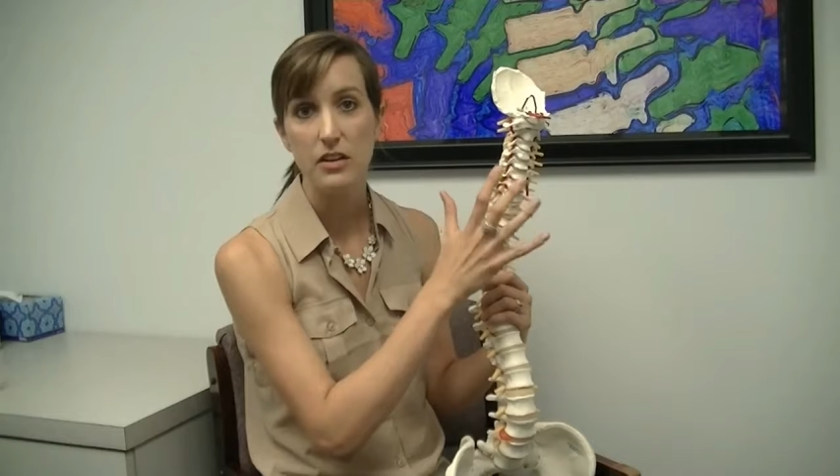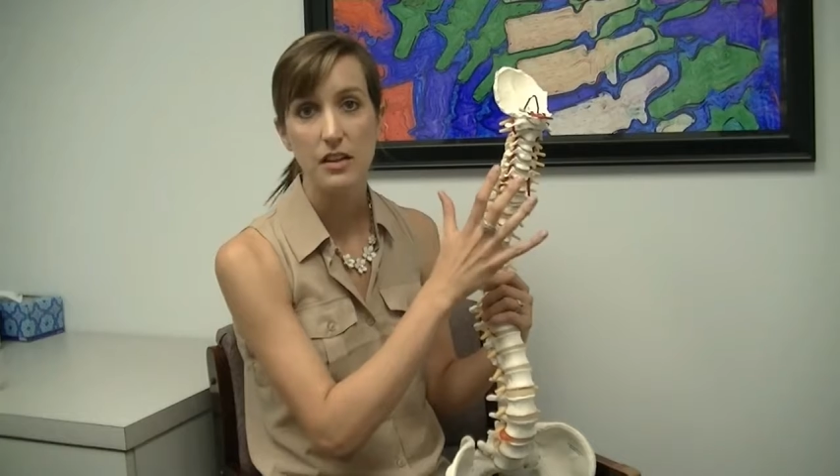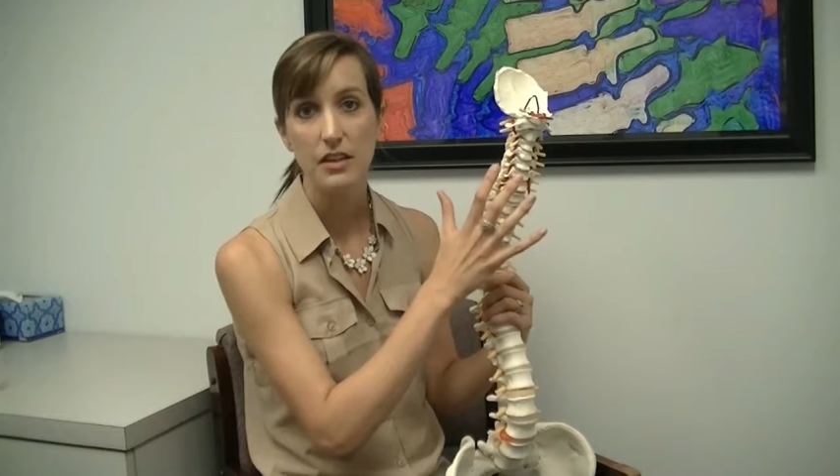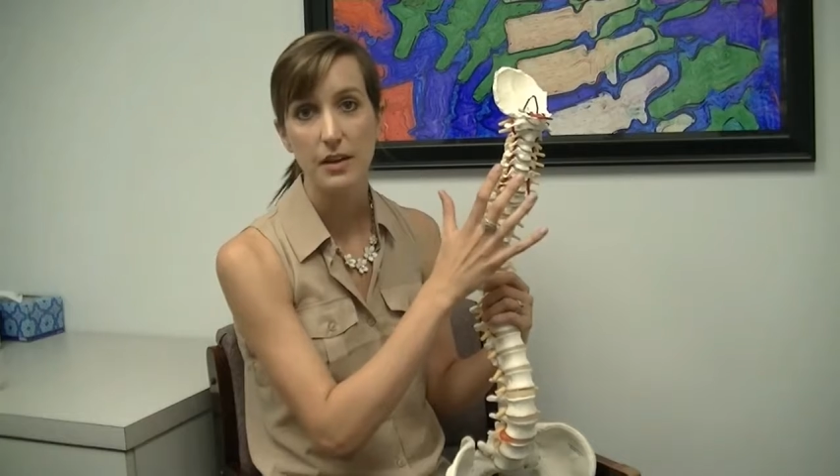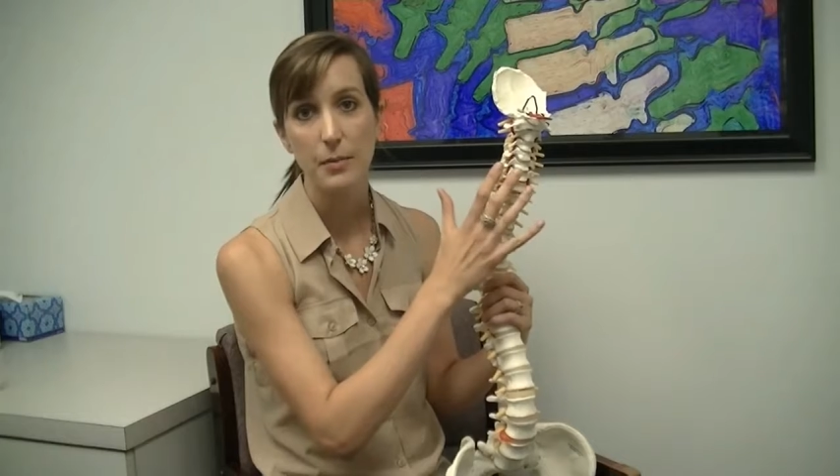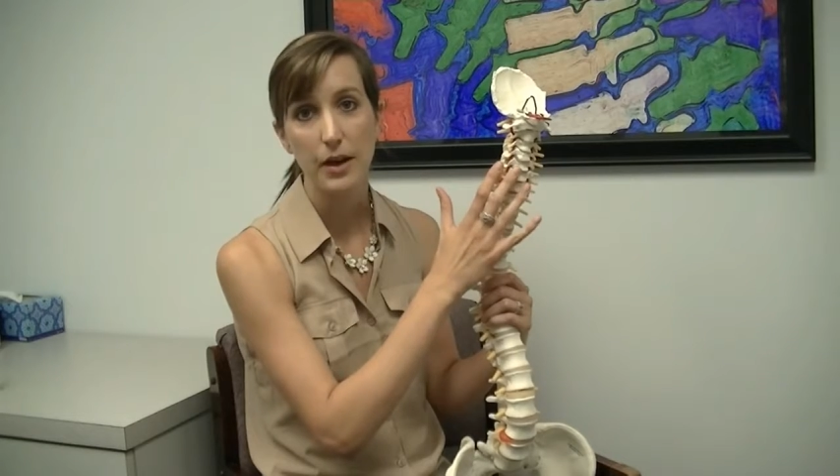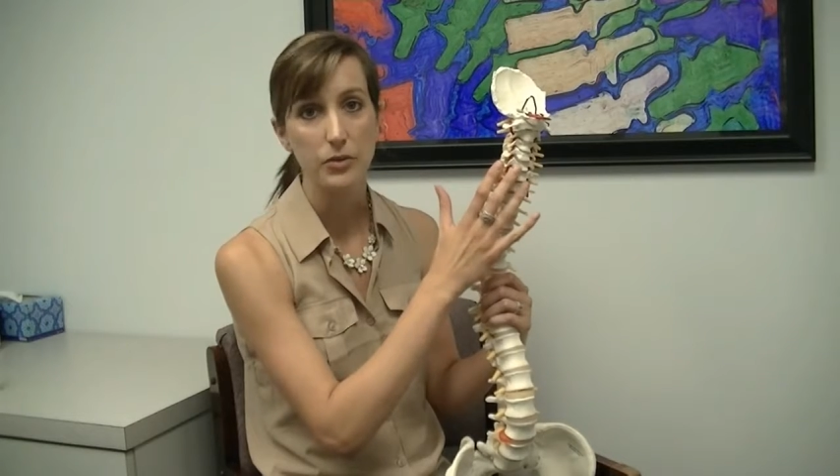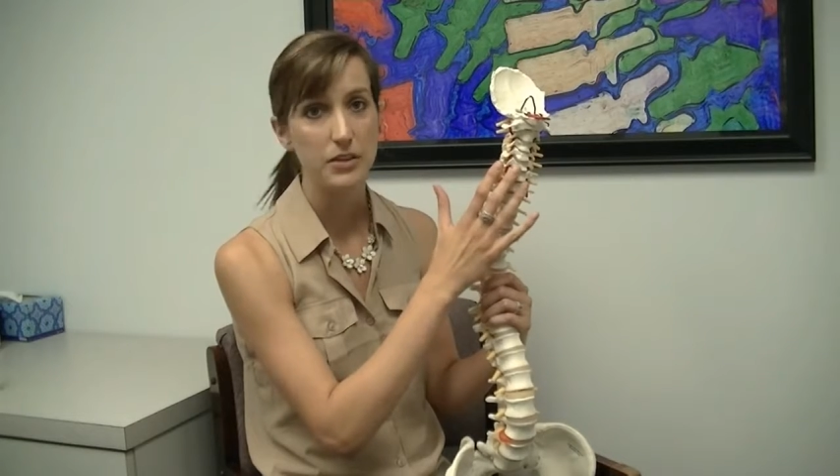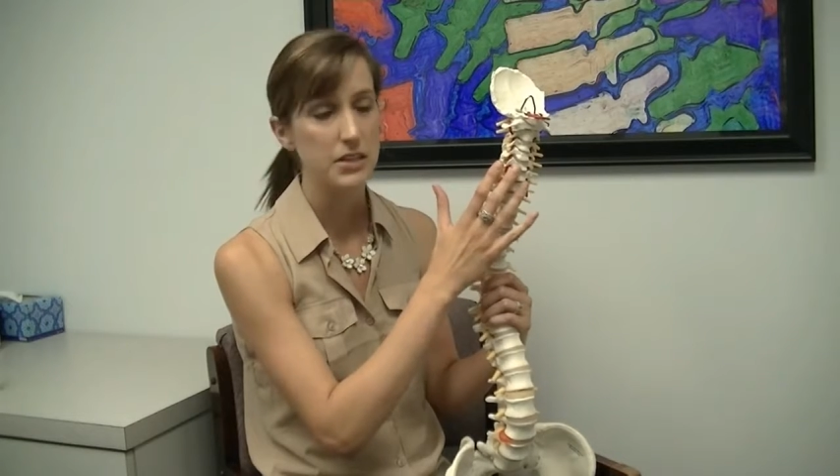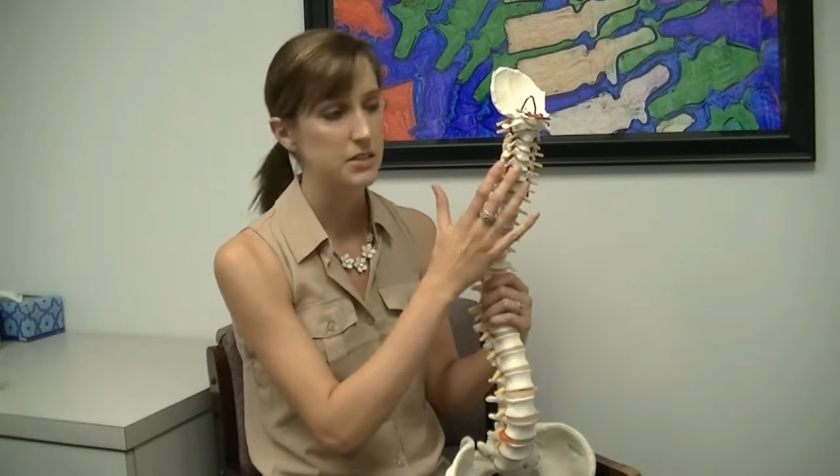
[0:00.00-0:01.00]
nothing
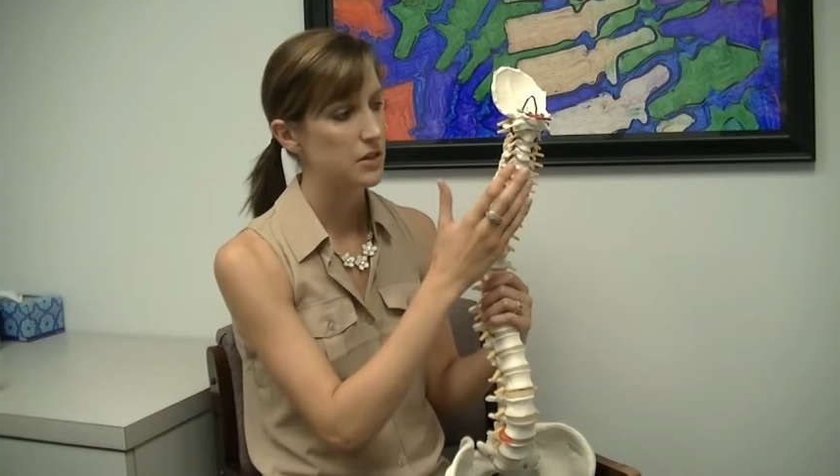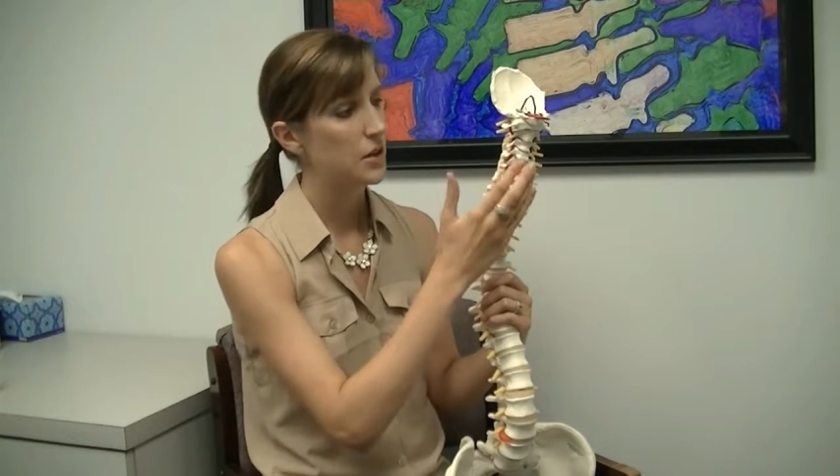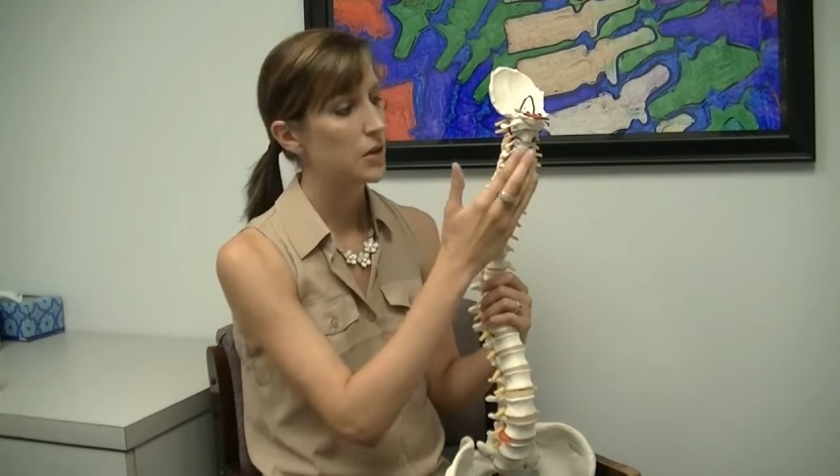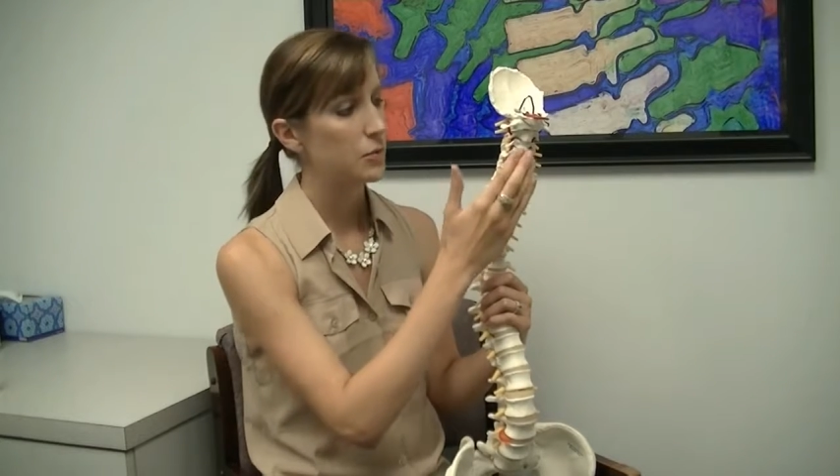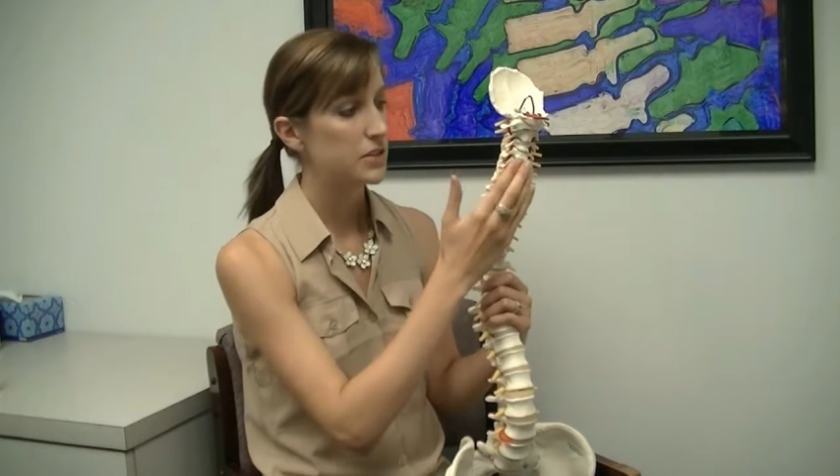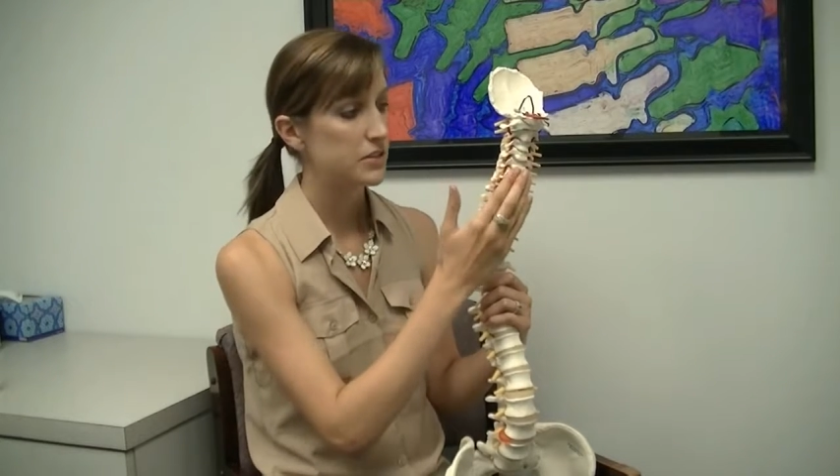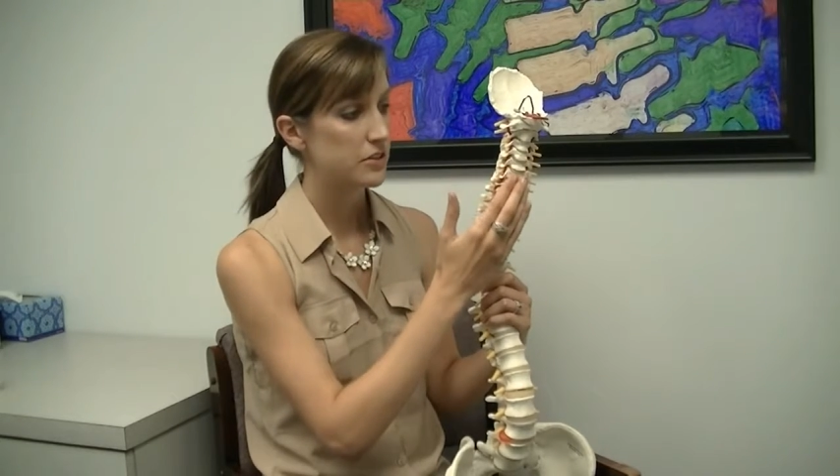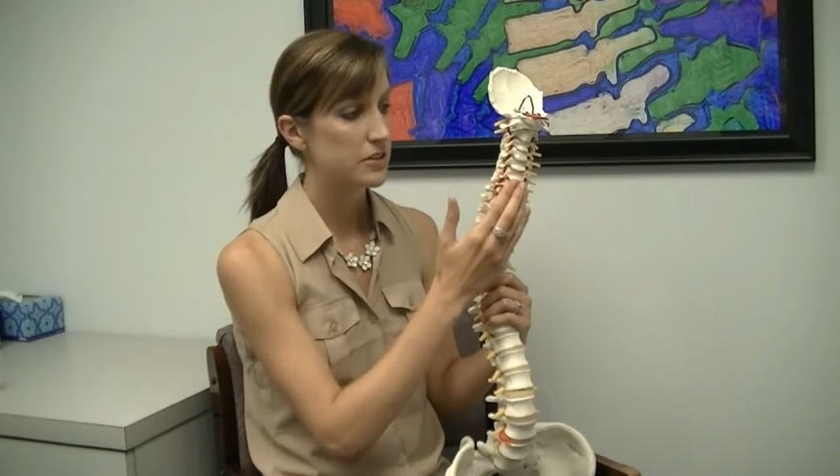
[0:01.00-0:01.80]
about this, we start